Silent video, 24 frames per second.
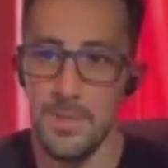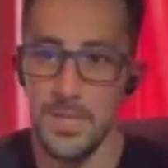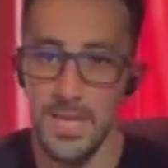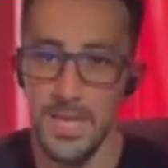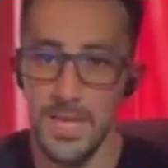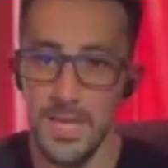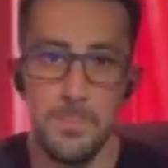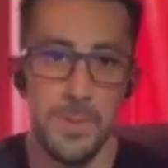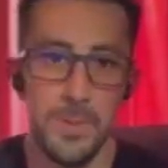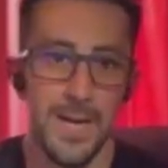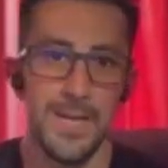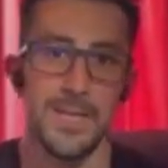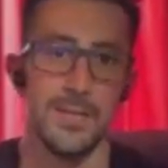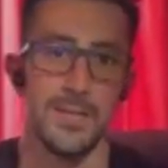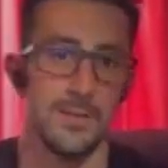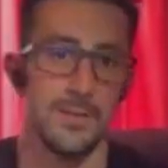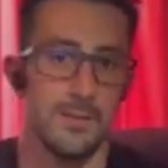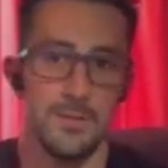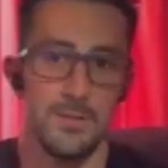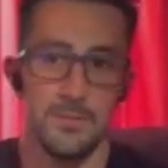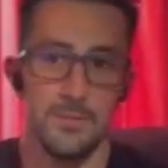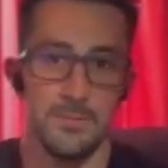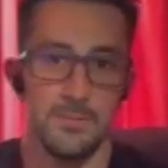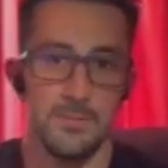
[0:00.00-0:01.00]
keep at it.
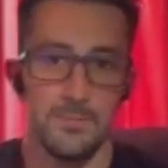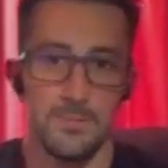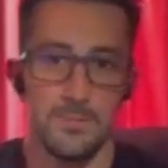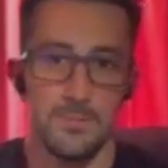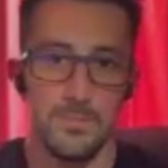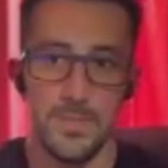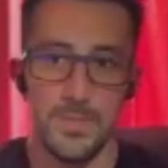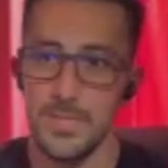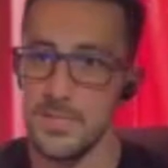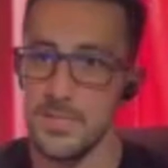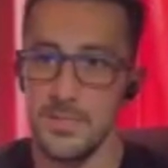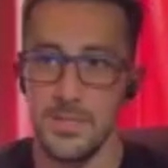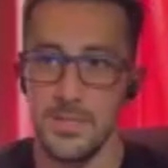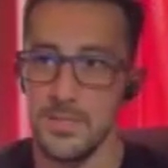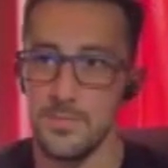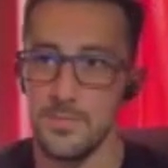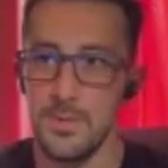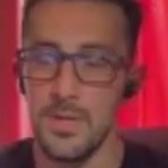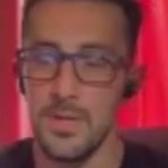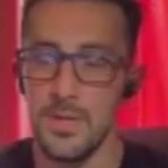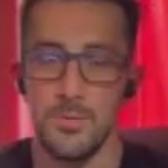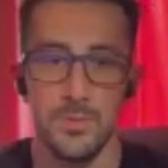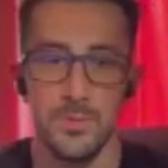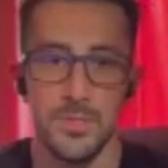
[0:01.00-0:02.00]
That's
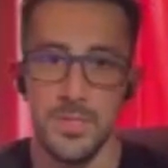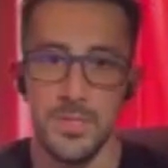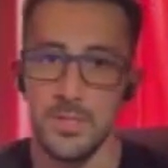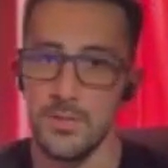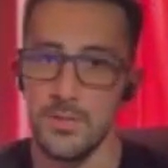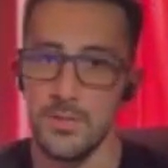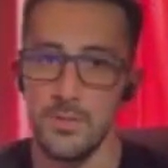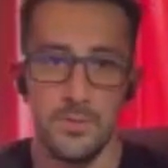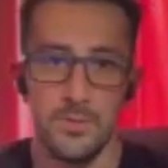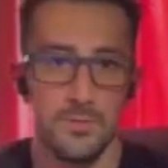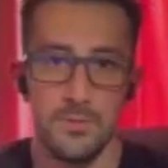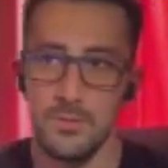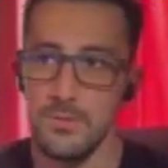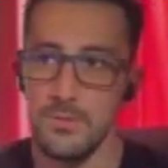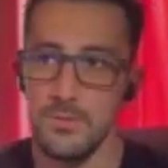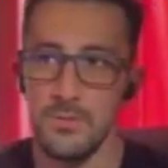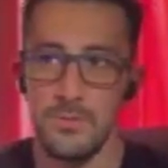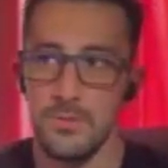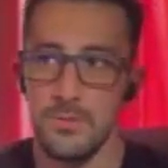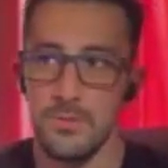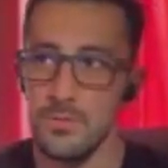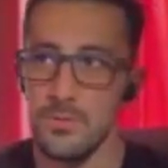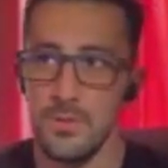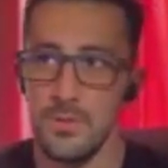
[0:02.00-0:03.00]
what I would say.
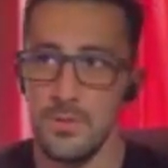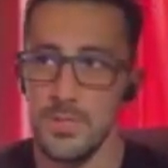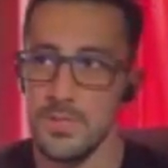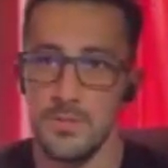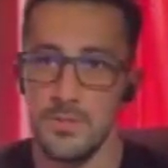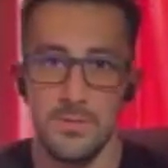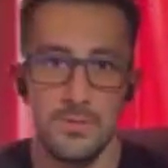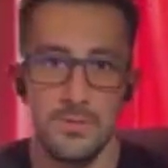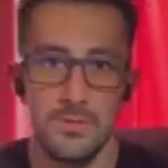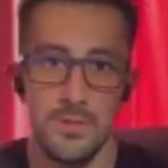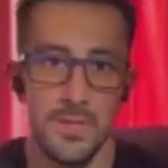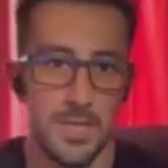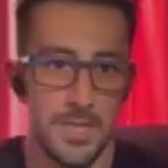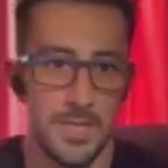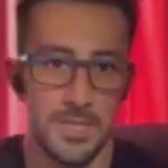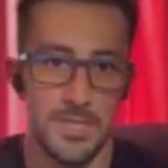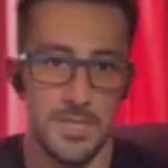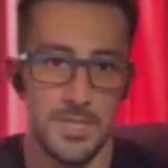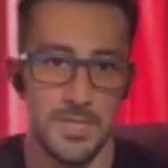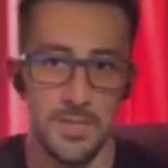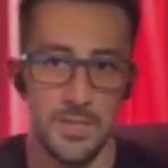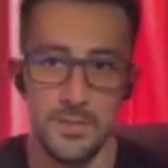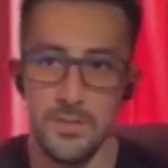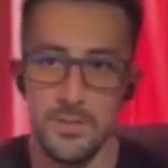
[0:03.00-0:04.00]
Don't listen to the
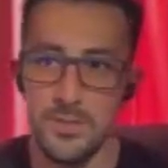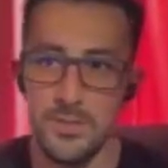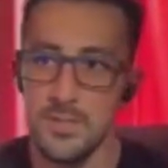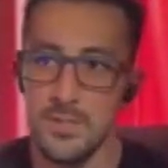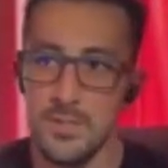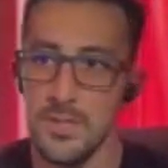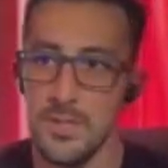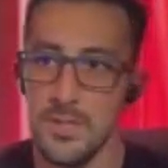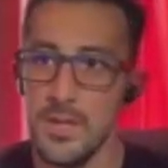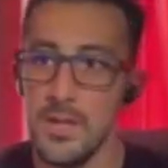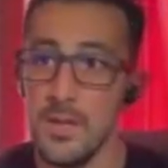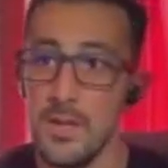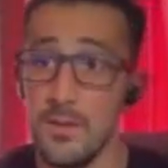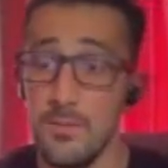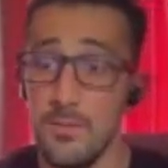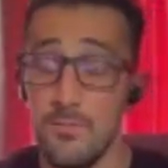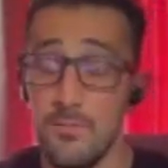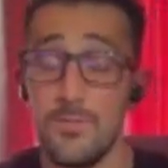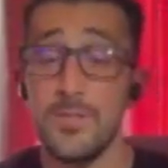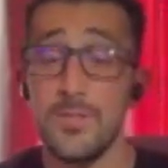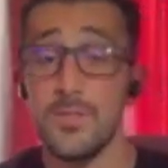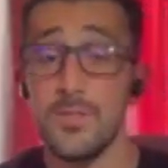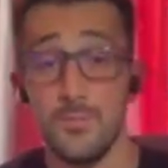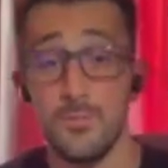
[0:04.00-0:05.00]
naysayers.
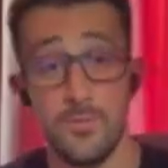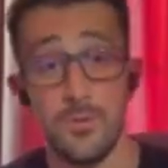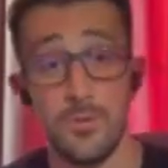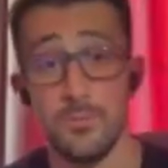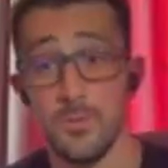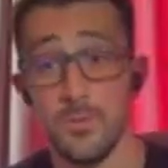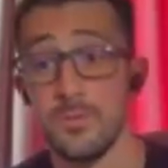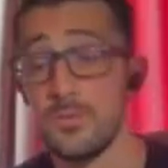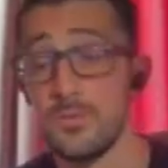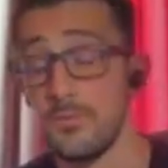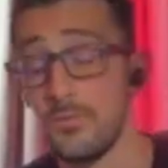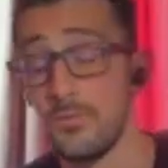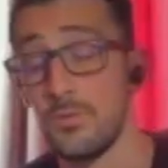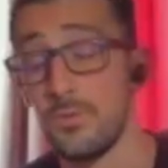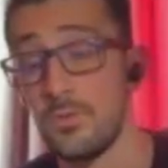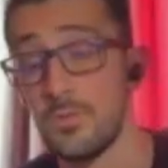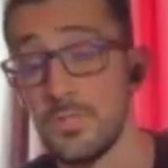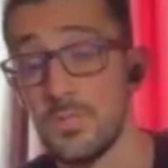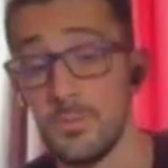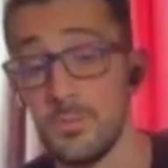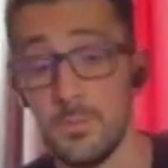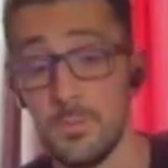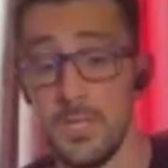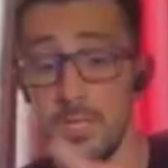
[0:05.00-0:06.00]
First and foremost, of
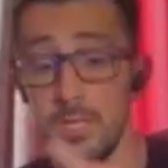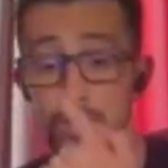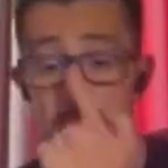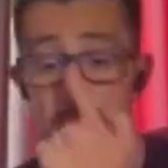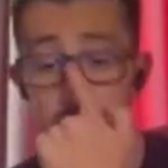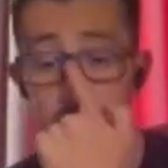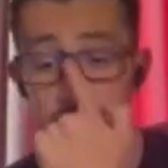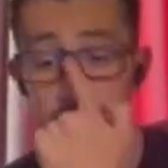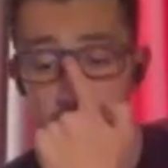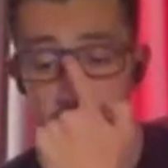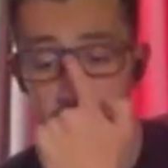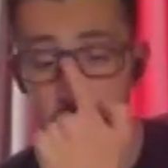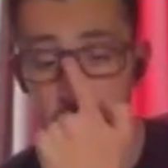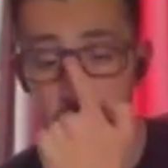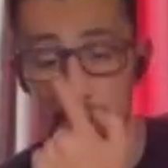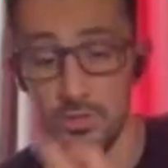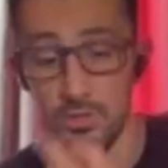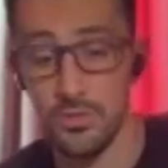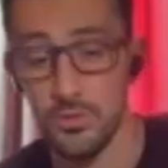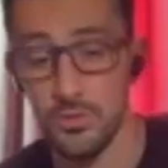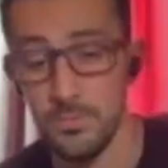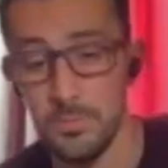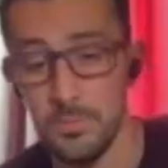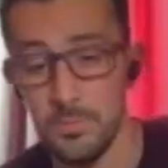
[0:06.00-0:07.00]
course, I mean it
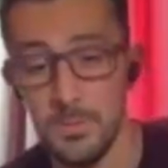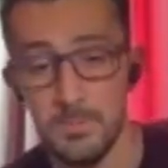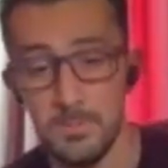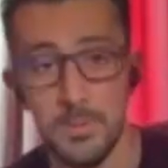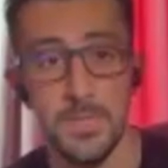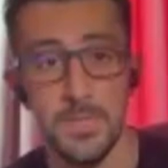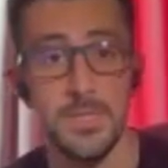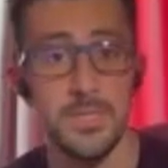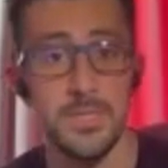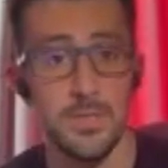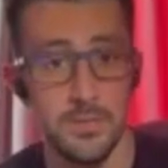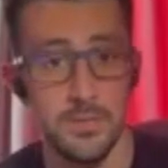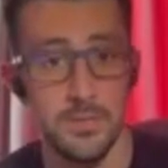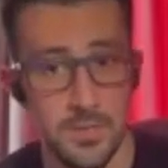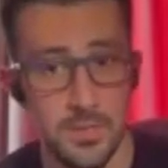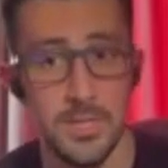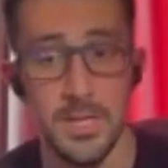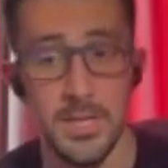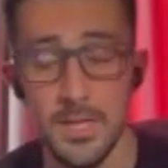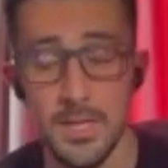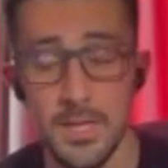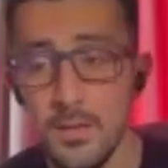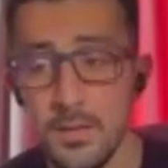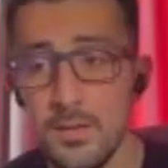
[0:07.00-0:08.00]
should be pleasing to
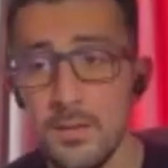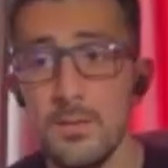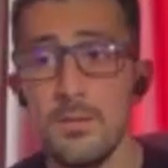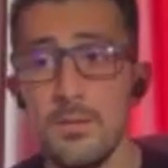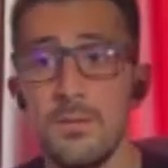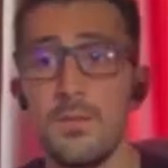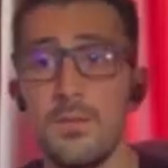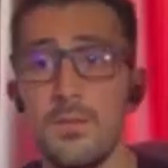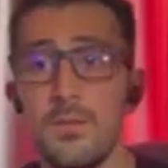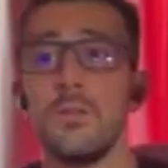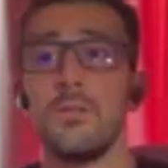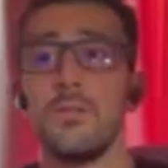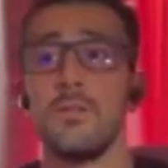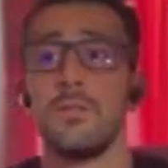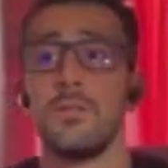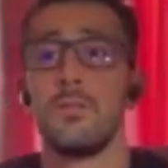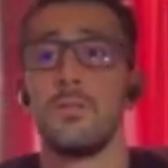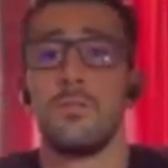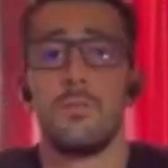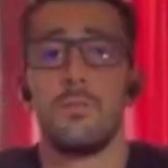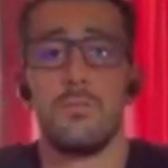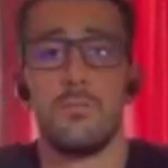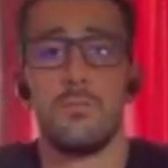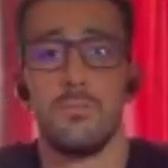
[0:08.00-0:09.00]
God.
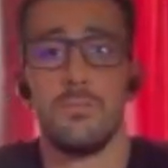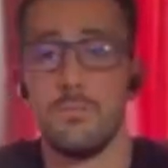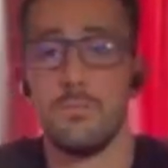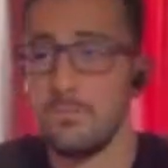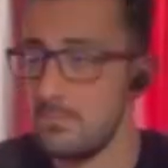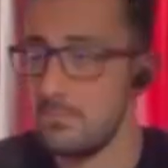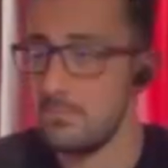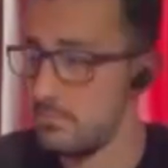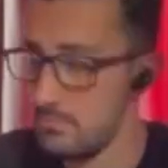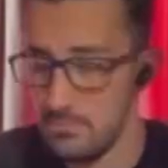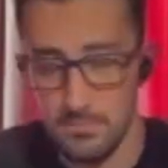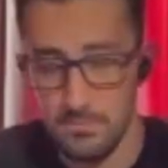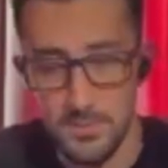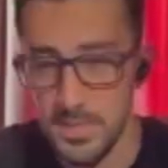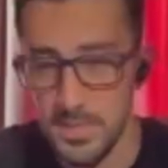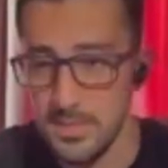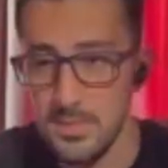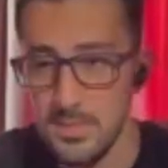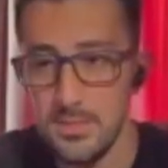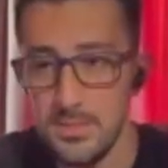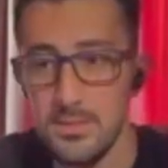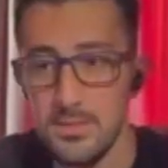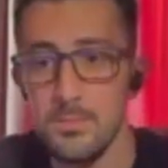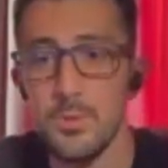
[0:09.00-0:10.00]
Uh,
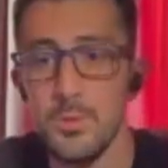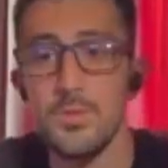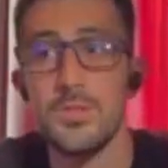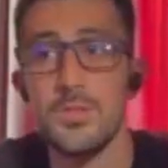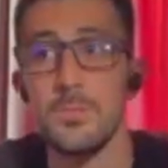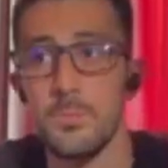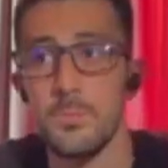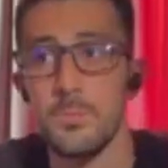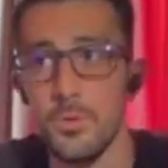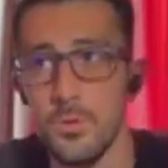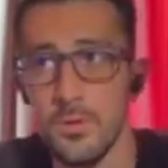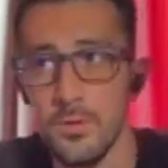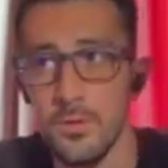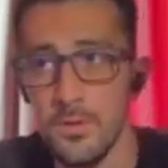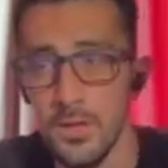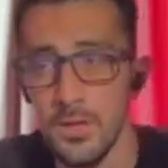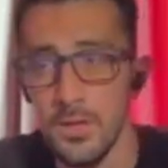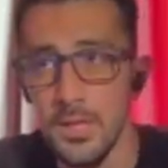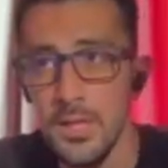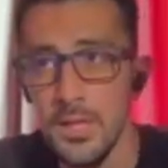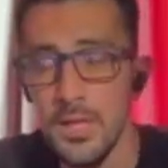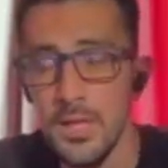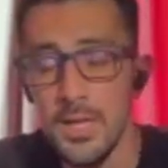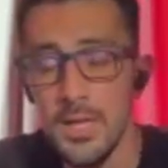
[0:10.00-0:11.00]
that's the most important
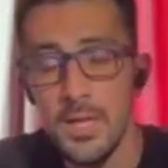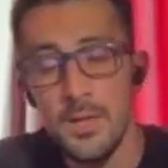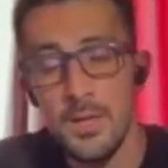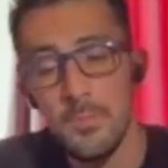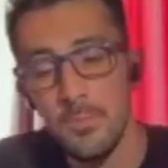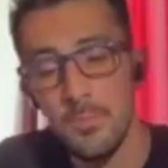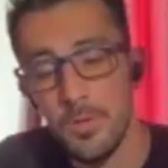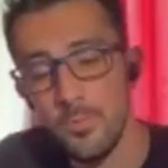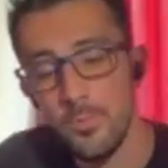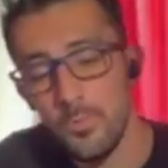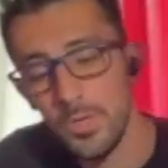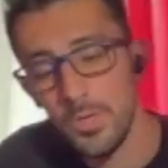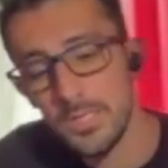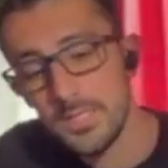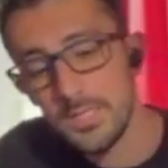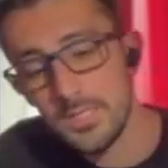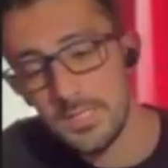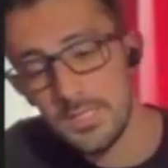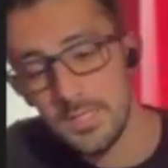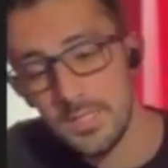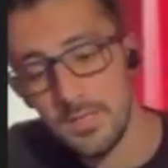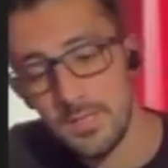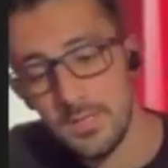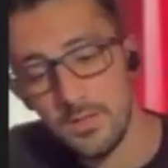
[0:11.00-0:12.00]
thing. But
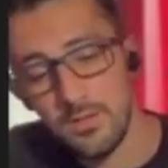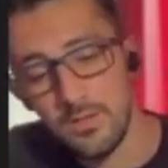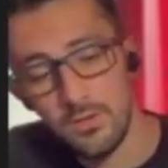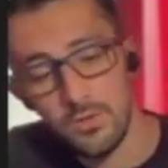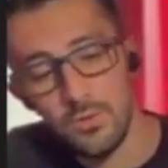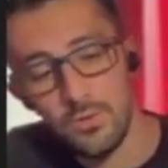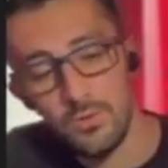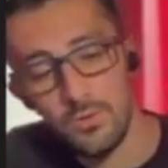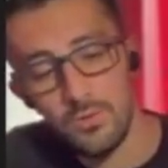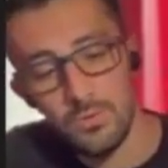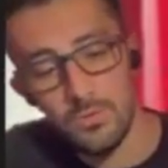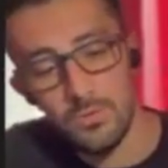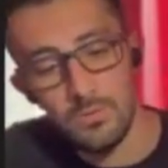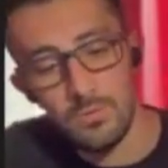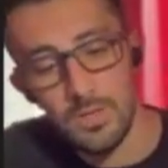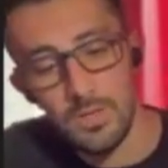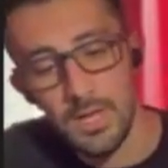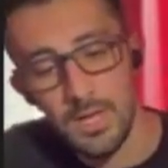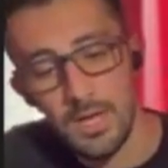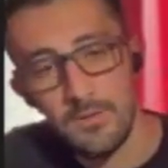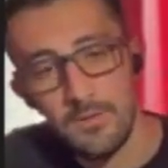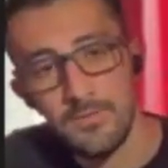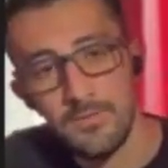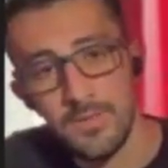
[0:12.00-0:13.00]
once you
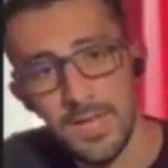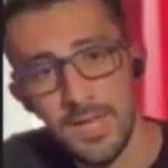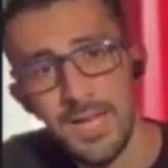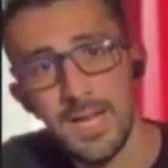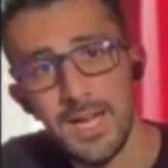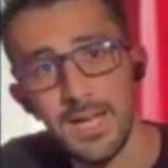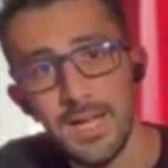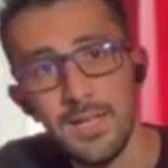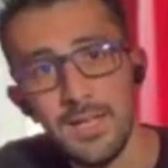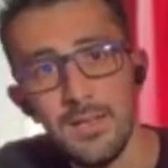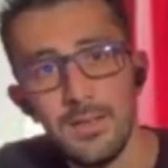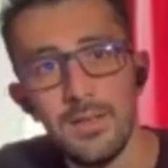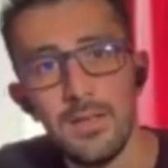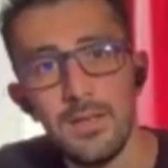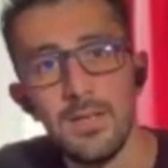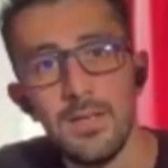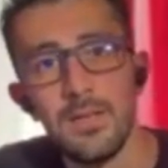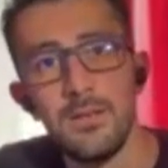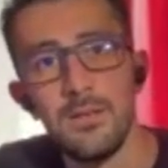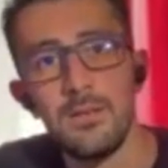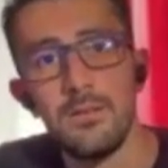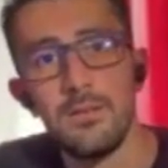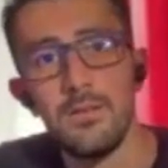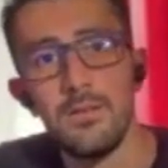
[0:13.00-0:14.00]
have that,
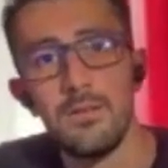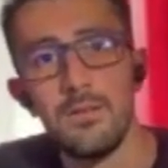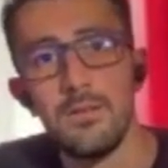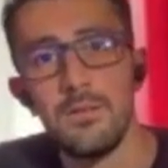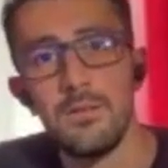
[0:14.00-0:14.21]
and